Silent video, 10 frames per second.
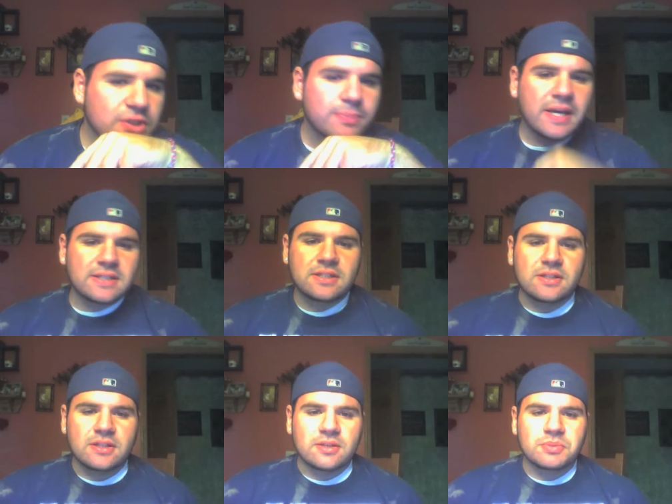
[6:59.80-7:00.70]
years past, I
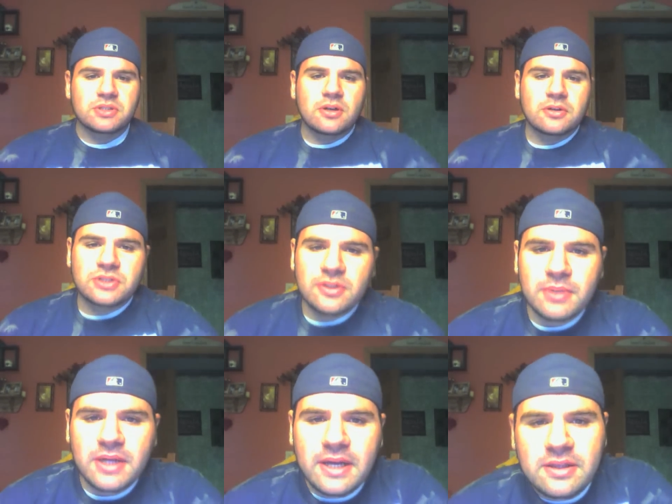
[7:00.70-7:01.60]
think it'd be closer,
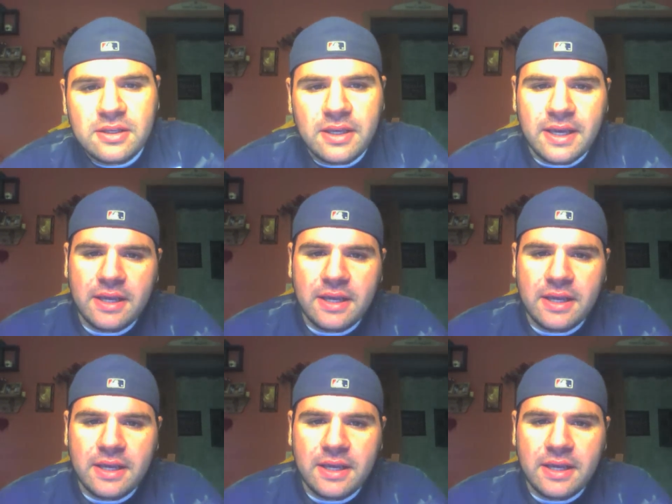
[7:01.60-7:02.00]
but I think